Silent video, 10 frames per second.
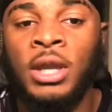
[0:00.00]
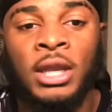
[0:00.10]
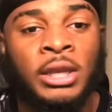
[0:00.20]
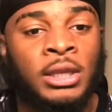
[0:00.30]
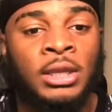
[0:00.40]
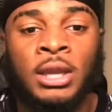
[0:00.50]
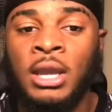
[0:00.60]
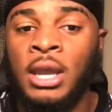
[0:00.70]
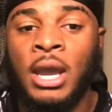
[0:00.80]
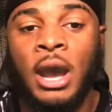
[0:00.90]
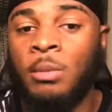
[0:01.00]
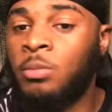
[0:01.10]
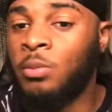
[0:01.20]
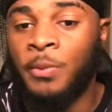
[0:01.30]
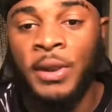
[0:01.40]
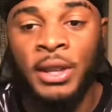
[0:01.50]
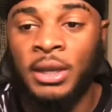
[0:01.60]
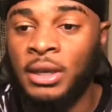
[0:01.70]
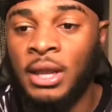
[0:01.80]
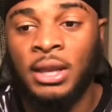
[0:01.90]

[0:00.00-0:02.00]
And I repent and